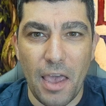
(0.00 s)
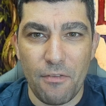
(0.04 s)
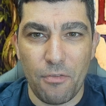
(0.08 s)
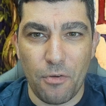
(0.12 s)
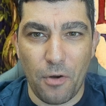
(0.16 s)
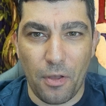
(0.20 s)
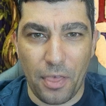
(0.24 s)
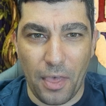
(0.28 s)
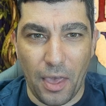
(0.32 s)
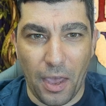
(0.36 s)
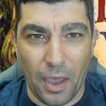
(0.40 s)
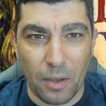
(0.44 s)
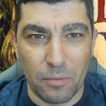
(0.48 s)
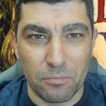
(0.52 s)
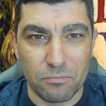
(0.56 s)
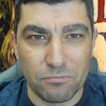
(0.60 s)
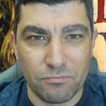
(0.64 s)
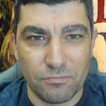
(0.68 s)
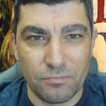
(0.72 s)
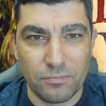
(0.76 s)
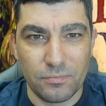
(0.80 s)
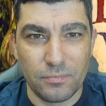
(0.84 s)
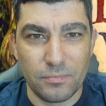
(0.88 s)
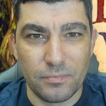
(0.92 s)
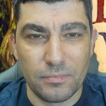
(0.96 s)
everything.
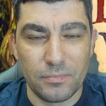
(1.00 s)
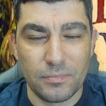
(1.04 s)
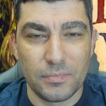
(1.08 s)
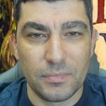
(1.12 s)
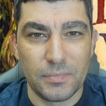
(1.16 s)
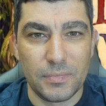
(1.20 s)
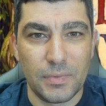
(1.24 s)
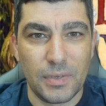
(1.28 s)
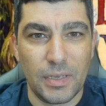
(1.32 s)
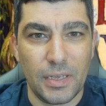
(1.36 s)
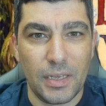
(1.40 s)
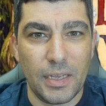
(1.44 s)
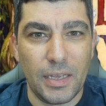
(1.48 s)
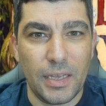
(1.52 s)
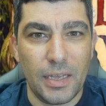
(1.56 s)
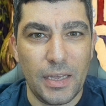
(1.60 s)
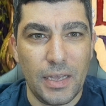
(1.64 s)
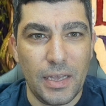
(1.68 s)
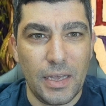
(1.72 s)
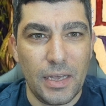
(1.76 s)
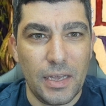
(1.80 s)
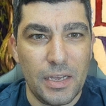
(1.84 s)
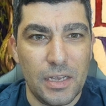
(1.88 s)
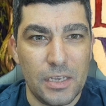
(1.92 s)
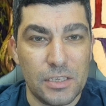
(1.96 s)

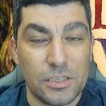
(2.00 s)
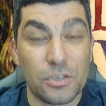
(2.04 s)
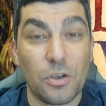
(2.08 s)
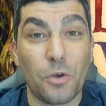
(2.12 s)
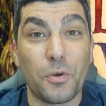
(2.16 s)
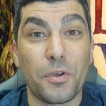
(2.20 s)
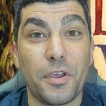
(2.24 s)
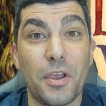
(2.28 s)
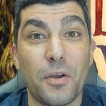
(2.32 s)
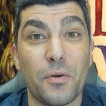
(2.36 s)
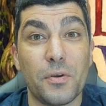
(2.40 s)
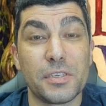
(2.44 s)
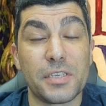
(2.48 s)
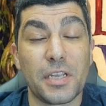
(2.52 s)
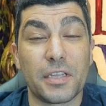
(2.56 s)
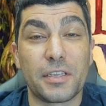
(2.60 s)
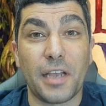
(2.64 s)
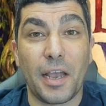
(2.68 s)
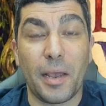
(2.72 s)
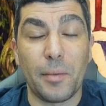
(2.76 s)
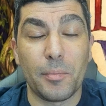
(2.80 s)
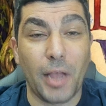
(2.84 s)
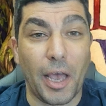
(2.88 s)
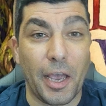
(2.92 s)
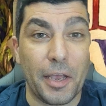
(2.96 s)
So here is the
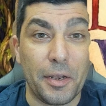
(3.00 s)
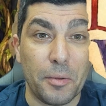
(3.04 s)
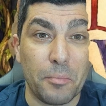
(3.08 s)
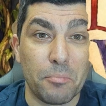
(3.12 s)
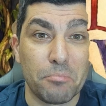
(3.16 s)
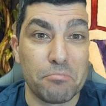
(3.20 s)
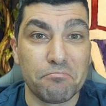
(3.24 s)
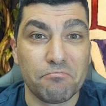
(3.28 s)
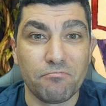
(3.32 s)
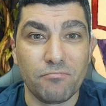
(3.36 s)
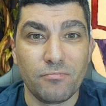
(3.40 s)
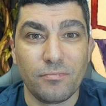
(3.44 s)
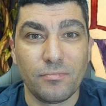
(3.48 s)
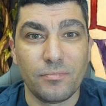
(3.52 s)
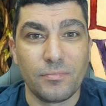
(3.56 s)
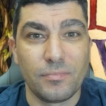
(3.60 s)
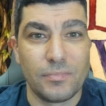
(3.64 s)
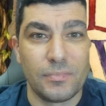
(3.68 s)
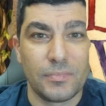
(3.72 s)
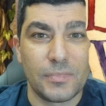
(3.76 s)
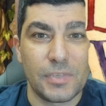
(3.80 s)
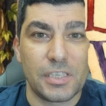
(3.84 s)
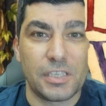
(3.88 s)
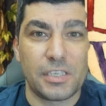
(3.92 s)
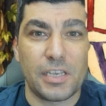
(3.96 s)
timeline.
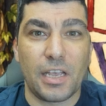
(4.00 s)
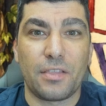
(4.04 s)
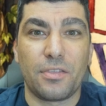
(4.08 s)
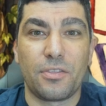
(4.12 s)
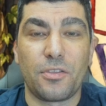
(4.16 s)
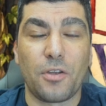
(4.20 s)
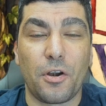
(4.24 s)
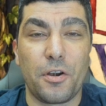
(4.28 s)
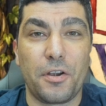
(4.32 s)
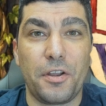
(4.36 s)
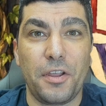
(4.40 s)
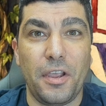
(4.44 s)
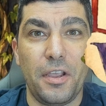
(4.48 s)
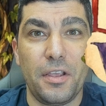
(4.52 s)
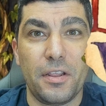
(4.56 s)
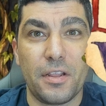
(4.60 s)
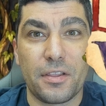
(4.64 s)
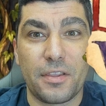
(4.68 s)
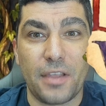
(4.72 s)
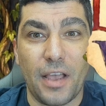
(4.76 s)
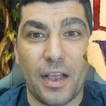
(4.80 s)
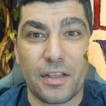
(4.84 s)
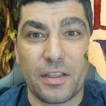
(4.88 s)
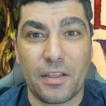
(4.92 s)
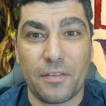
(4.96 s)
Set 13,
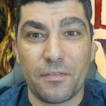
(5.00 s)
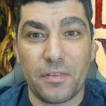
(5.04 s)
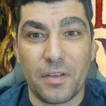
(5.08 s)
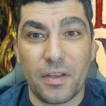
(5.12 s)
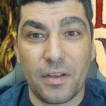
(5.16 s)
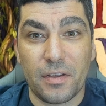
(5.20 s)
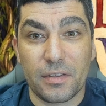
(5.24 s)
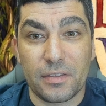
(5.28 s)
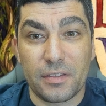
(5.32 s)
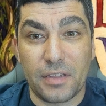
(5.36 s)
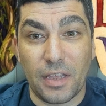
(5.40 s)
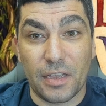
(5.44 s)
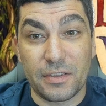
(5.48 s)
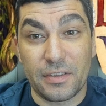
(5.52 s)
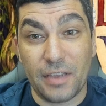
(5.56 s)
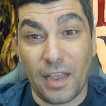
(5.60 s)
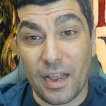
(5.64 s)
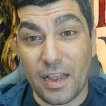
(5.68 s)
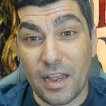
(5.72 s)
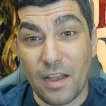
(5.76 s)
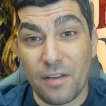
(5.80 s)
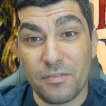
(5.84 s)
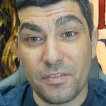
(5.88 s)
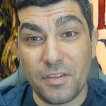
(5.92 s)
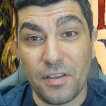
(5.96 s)

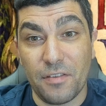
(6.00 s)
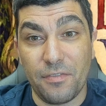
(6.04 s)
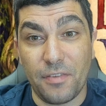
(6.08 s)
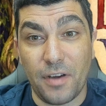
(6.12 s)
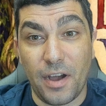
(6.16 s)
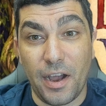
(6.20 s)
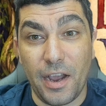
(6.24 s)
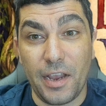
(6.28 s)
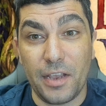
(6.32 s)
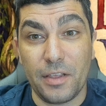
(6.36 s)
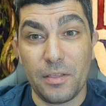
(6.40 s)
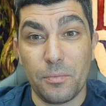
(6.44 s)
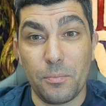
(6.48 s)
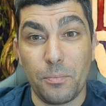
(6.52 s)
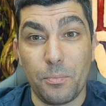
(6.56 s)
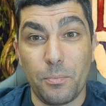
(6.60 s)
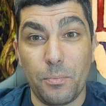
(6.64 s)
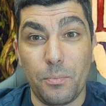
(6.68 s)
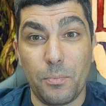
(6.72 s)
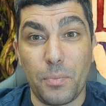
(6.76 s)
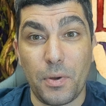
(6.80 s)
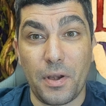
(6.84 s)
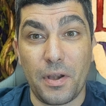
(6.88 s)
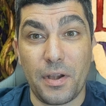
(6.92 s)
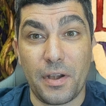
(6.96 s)
Attack of the Vine,
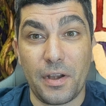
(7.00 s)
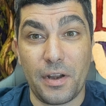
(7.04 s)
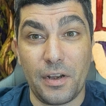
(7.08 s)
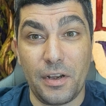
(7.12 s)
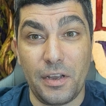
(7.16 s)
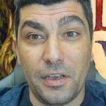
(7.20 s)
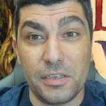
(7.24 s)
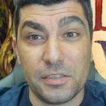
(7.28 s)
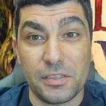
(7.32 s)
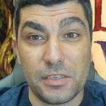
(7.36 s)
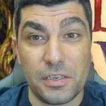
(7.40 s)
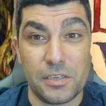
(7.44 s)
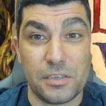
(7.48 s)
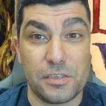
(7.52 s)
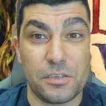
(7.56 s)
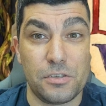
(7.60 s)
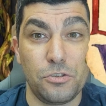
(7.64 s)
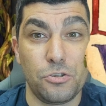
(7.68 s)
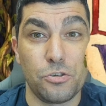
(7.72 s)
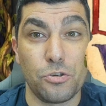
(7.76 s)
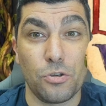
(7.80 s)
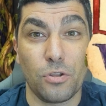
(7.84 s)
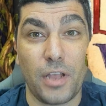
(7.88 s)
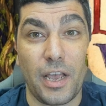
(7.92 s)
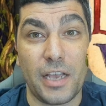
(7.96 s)
pre-releases
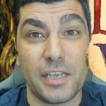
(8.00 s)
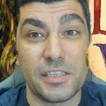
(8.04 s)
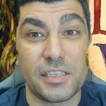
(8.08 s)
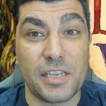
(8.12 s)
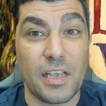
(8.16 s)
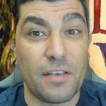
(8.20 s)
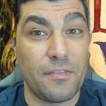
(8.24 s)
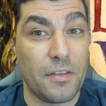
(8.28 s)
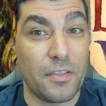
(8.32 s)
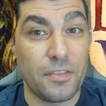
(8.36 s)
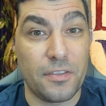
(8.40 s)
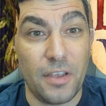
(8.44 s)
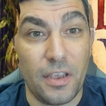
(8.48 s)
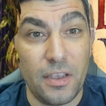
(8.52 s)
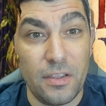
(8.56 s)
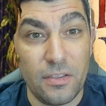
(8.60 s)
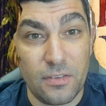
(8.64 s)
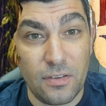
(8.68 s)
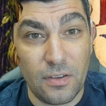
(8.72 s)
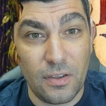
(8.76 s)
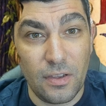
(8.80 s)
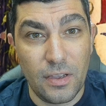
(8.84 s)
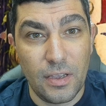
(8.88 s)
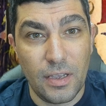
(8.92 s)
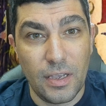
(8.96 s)
July
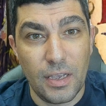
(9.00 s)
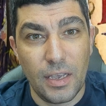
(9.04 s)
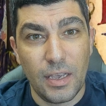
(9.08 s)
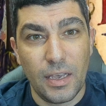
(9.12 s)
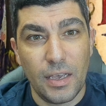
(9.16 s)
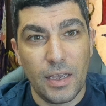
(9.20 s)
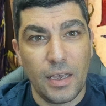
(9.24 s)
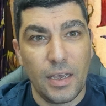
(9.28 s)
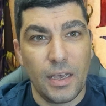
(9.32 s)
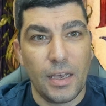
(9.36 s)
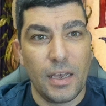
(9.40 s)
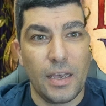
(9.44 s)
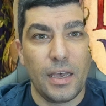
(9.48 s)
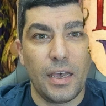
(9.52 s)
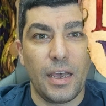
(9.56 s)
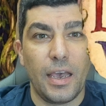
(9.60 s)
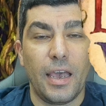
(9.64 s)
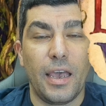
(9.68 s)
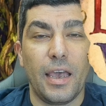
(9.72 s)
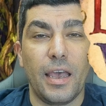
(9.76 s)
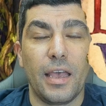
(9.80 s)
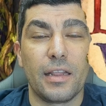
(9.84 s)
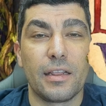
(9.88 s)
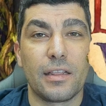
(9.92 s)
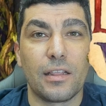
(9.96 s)
17th
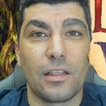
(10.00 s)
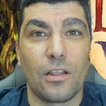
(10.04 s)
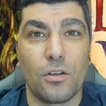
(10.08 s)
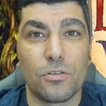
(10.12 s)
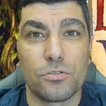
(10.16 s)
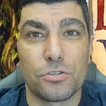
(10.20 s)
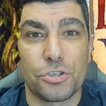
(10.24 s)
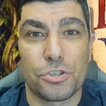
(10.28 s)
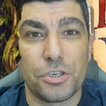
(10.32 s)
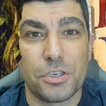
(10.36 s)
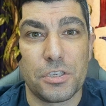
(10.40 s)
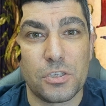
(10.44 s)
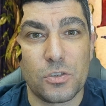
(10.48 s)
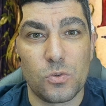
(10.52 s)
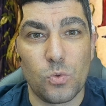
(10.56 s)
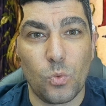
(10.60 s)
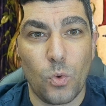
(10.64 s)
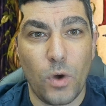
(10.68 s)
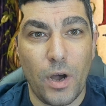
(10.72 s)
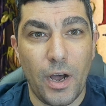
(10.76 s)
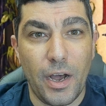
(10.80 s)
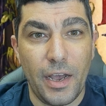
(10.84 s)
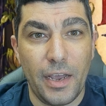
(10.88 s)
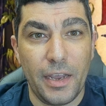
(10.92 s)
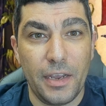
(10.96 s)
and launches
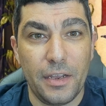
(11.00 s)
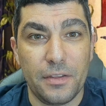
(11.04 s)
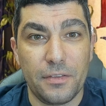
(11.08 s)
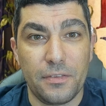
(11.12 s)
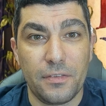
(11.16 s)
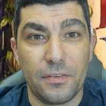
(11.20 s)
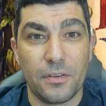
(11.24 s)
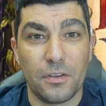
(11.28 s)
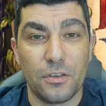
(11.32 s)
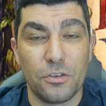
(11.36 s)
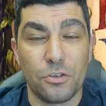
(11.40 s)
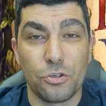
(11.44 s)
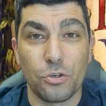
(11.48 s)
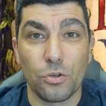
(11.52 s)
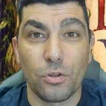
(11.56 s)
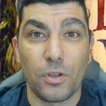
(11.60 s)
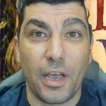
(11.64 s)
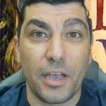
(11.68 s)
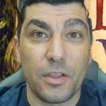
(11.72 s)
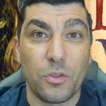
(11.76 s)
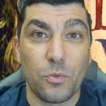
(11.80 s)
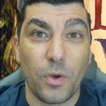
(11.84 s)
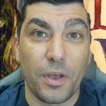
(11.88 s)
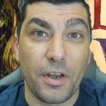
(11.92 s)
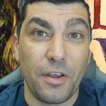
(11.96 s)
wide
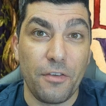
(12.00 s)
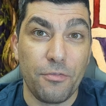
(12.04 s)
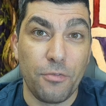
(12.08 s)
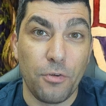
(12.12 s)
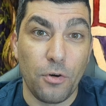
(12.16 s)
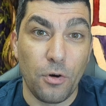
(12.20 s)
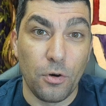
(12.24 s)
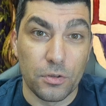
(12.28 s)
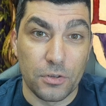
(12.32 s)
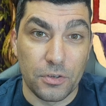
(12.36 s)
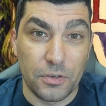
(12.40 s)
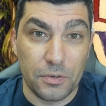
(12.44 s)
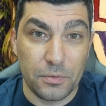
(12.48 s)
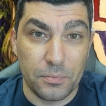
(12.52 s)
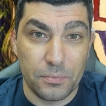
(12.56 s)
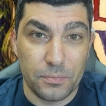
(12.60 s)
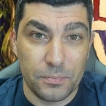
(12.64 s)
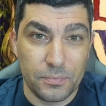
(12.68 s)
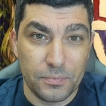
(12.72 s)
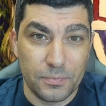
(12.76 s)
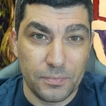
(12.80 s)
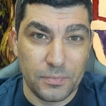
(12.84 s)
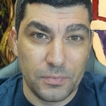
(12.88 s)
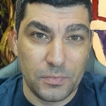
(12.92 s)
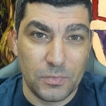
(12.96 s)
July 24th,
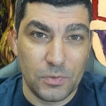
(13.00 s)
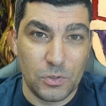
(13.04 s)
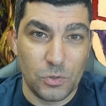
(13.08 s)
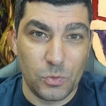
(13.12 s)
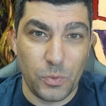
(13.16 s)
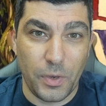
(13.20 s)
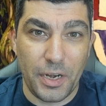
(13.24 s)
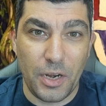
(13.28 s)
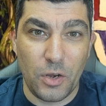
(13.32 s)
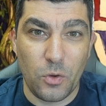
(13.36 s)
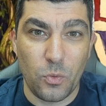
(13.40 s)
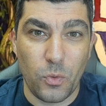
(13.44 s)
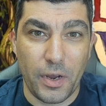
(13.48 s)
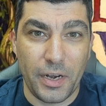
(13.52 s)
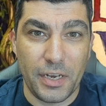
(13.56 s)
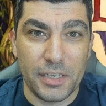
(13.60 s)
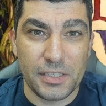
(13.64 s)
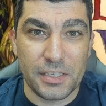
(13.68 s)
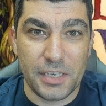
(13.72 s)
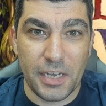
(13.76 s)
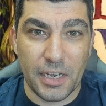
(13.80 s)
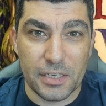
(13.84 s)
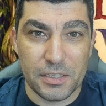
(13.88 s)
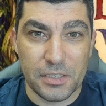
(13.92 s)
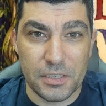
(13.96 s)

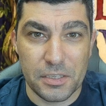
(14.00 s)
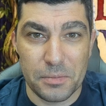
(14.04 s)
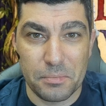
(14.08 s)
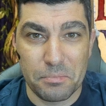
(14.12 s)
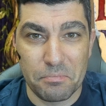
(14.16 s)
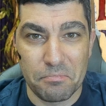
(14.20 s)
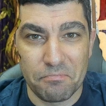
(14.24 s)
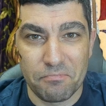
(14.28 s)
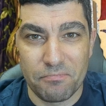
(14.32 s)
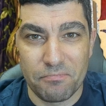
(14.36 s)
2026.